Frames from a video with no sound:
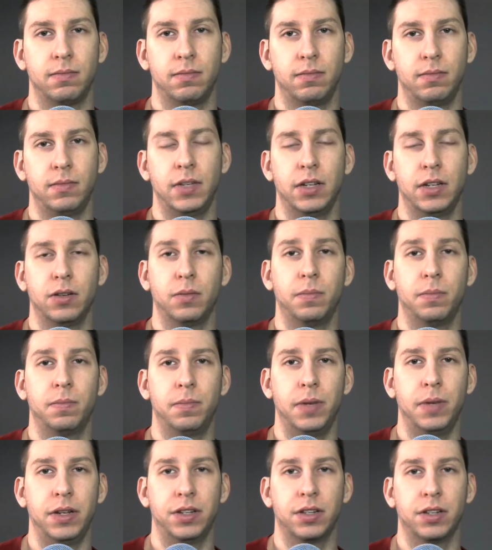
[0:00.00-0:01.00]
you know,
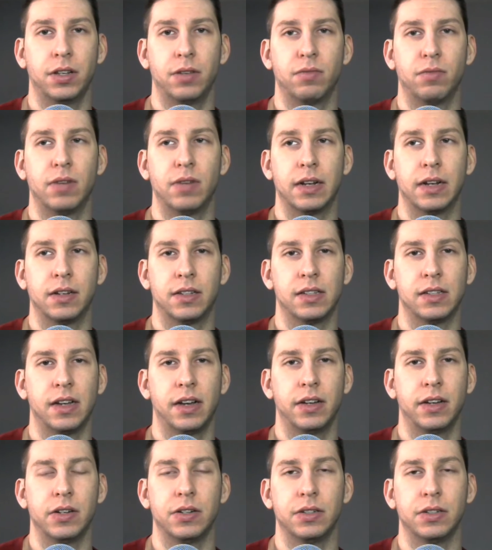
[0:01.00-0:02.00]
basically
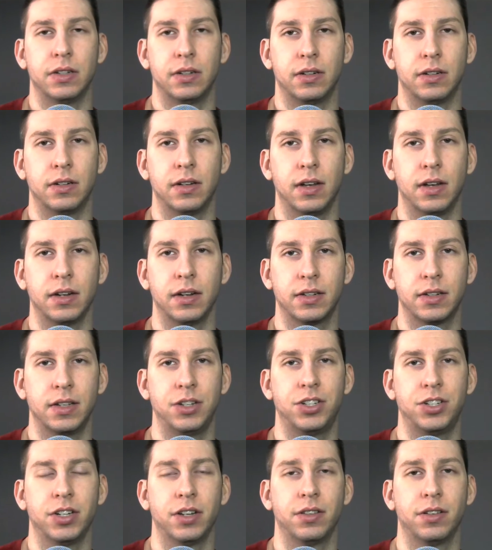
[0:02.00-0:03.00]
reconciled and hugged
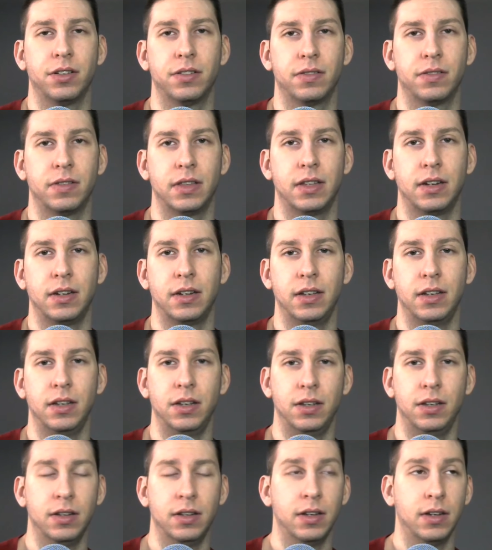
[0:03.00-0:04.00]
each other, and then he,